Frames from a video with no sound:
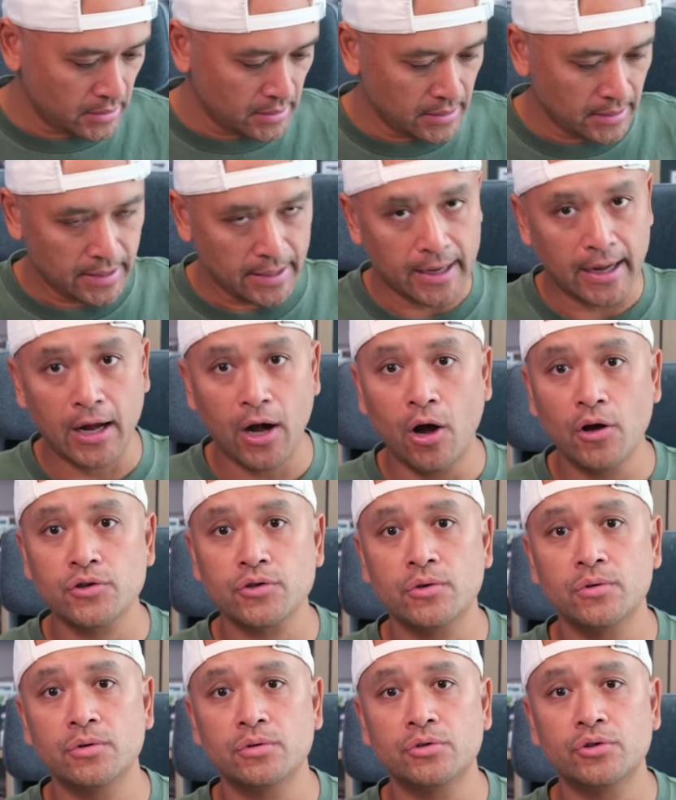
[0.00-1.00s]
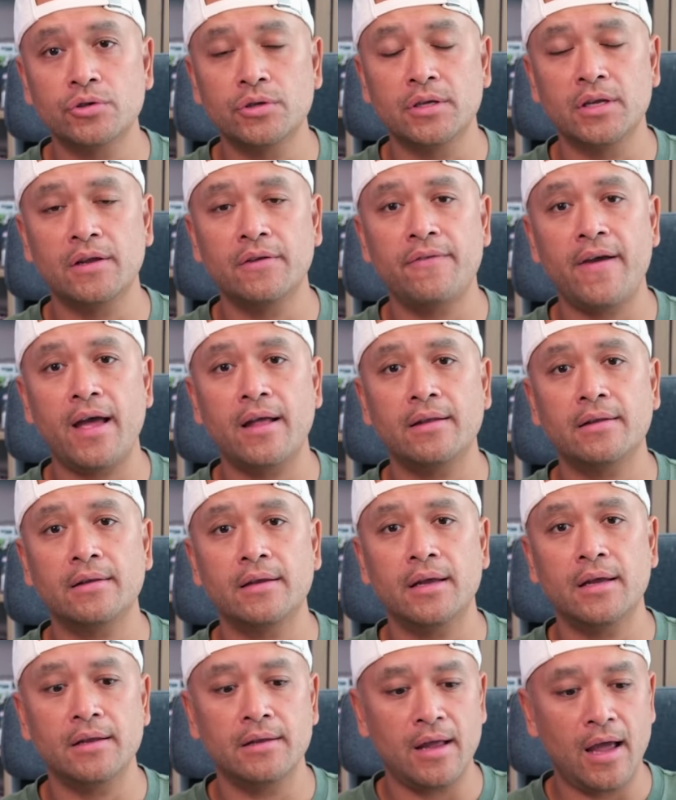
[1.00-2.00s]
also to the event
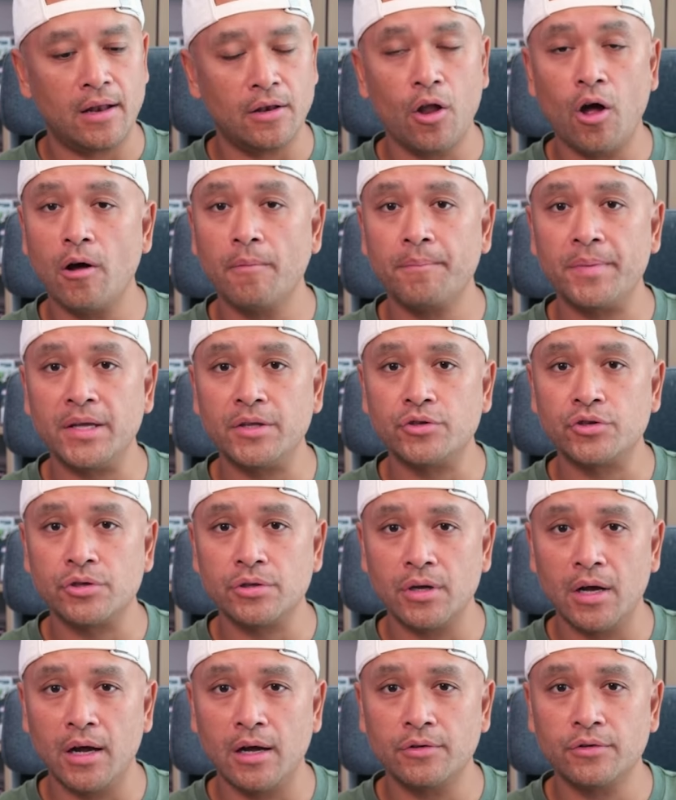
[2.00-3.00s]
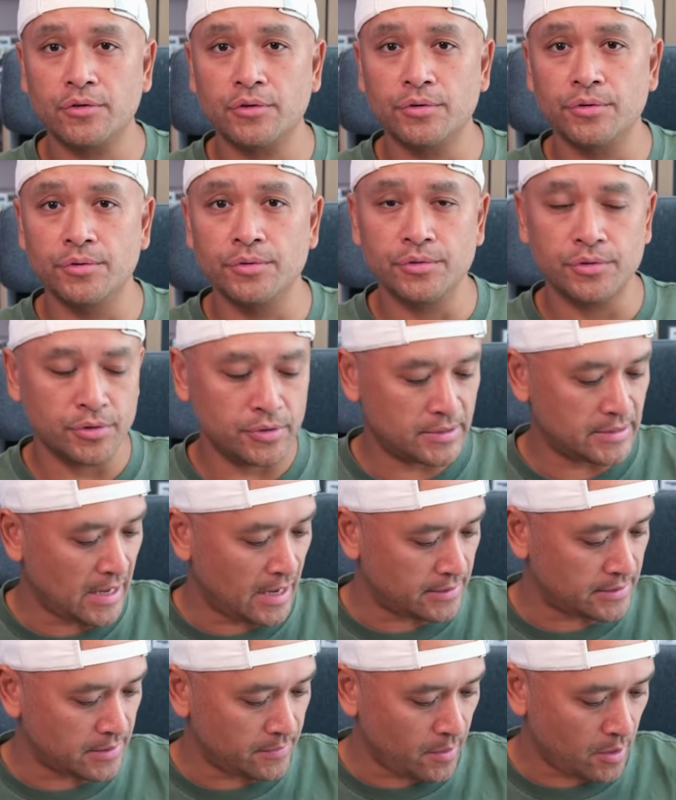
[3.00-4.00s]
at Long Beach to
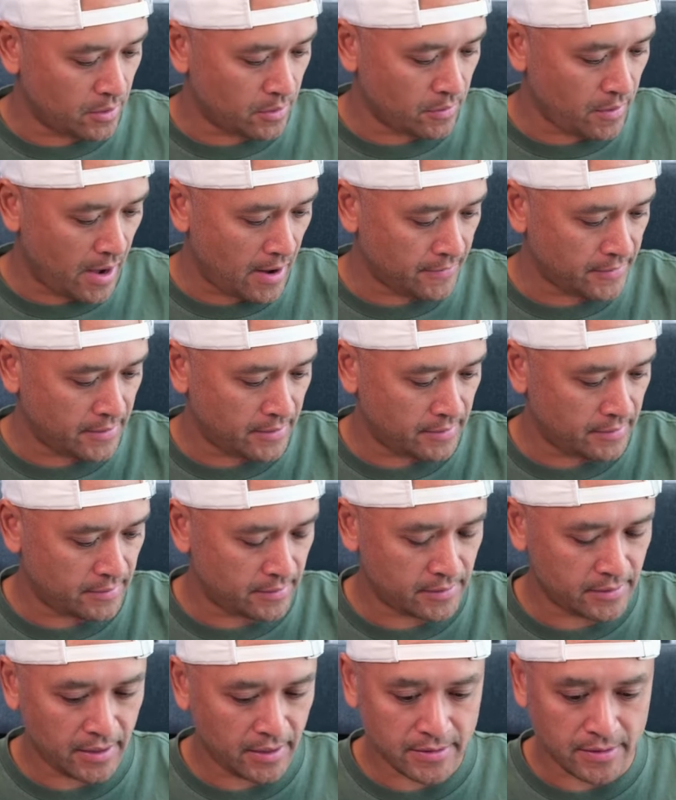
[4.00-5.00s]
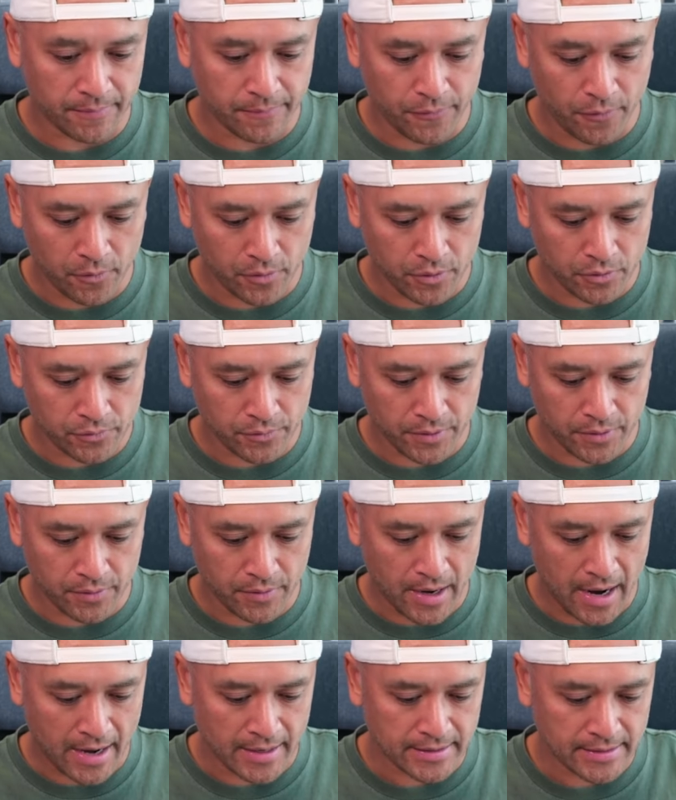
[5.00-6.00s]
sign some autographs and take some photos with you
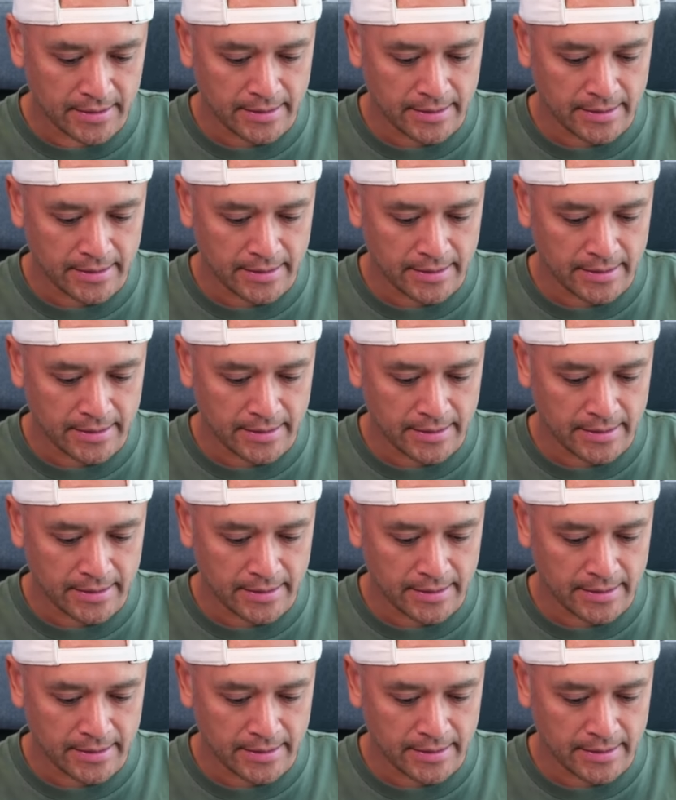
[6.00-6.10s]
guys.